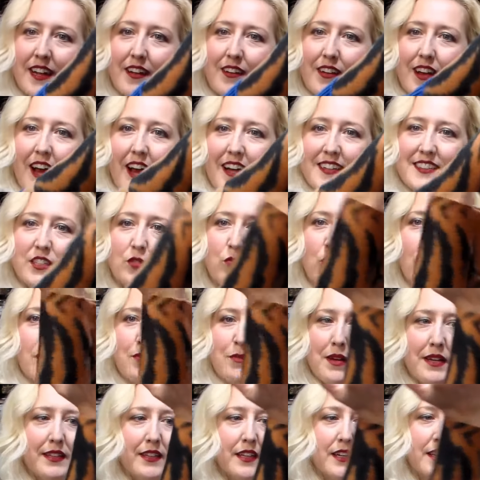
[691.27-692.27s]
and I did one
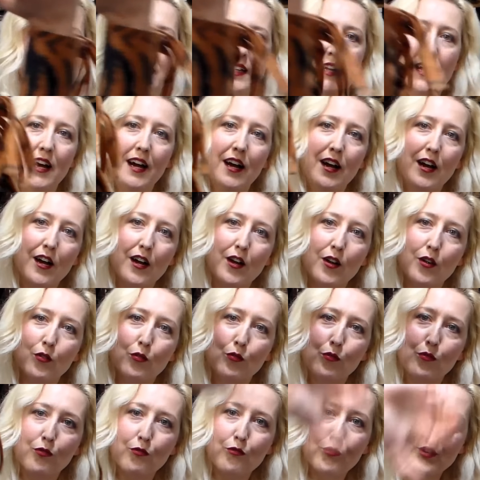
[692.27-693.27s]
of my
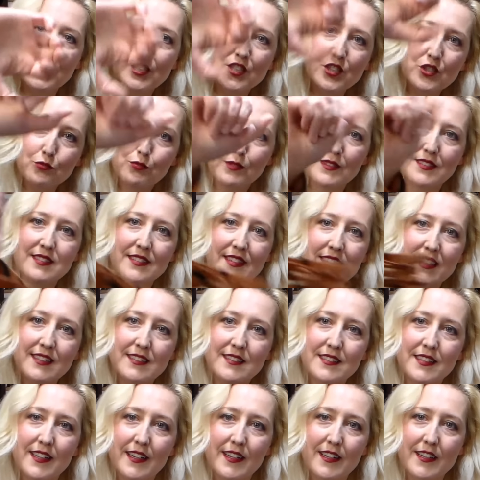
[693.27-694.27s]
little fringe
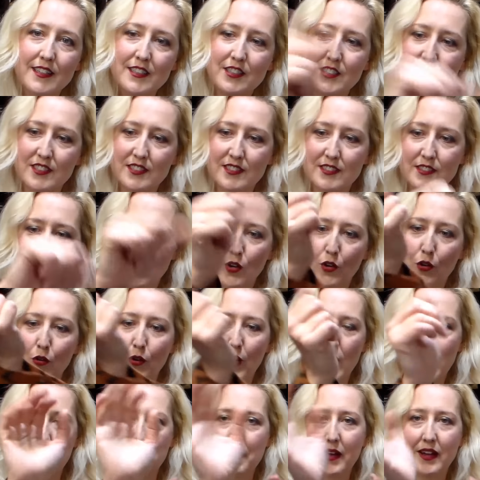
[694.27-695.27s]
wristlets here, just
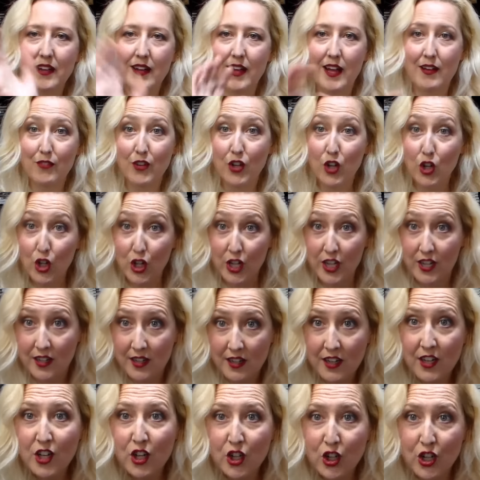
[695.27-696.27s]
so I could have a good
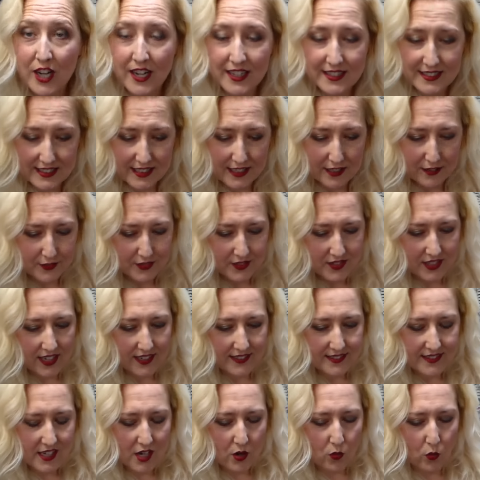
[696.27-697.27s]
idea of
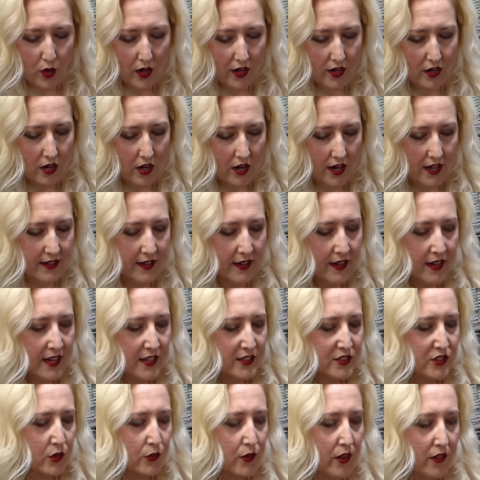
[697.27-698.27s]
sizing and whatnot.
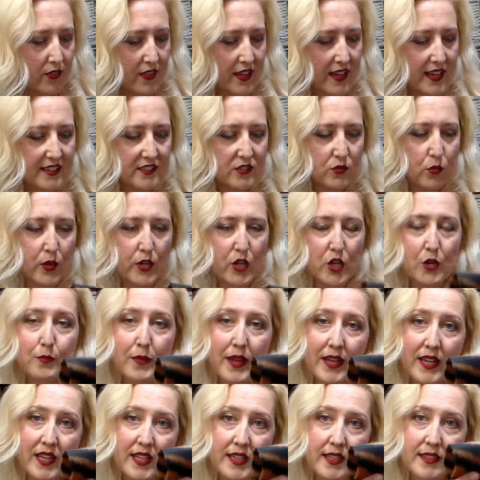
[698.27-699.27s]
So the thing is, when you're
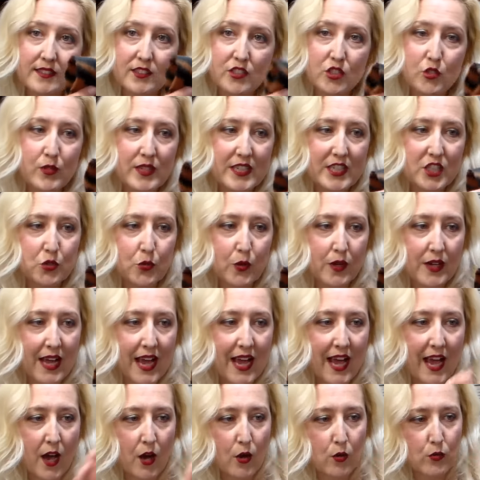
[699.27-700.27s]
making this, you need to
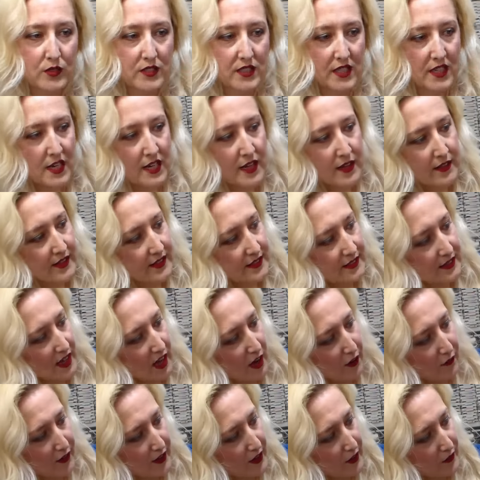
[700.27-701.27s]
account this
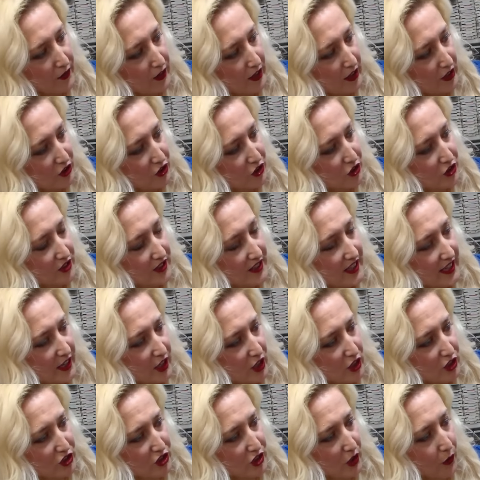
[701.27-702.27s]
cuff here that
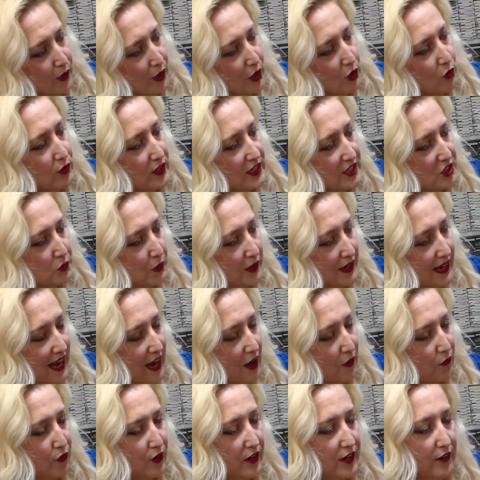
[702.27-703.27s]
you're sewing. You need to
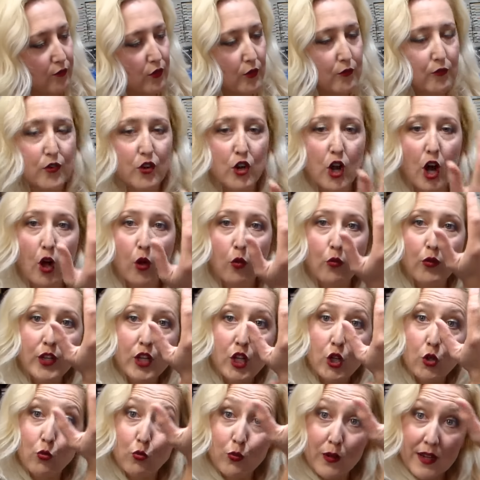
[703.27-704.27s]
account for enough room for not
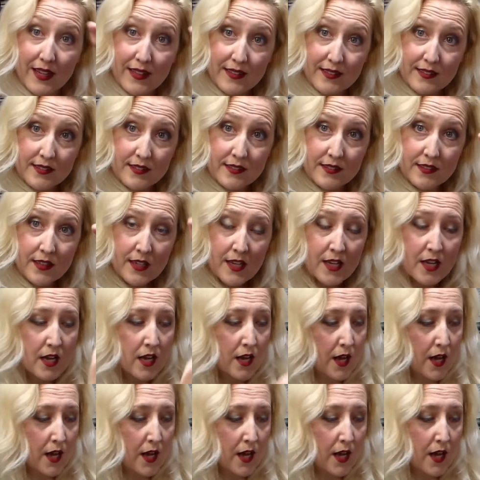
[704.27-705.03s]
only your wrist,